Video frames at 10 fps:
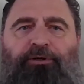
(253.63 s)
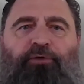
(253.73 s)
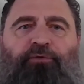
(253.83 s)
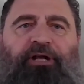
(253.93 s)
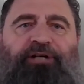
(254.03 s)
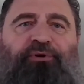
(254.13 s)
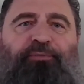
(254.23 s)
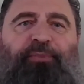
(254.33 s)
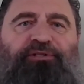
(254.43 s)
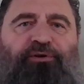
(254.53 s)
Over the last 3
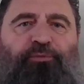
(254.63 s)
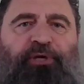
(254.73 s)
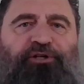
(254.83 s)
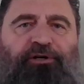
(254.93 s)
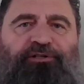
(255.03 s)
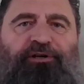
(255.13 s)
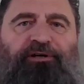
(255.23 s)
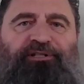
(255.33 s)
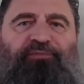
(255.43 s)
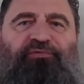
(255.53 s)
months, though, BHR
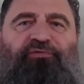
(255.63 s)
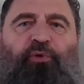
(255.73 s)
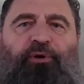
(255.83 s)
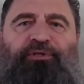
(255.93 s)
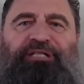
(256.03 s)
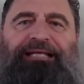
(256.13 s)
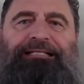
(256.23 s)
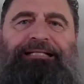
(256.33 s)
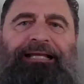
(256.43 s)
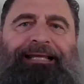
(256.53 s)
stock is up
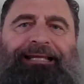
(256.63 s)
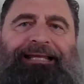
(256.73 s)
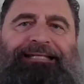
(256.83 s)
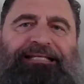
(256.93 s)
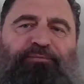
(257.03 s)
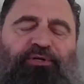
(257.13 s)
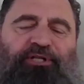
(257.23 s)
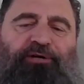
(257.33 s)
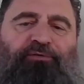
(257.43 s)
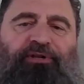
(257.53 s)
40% and
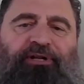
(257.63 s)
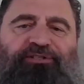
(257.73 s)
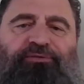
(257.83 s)
18% over the last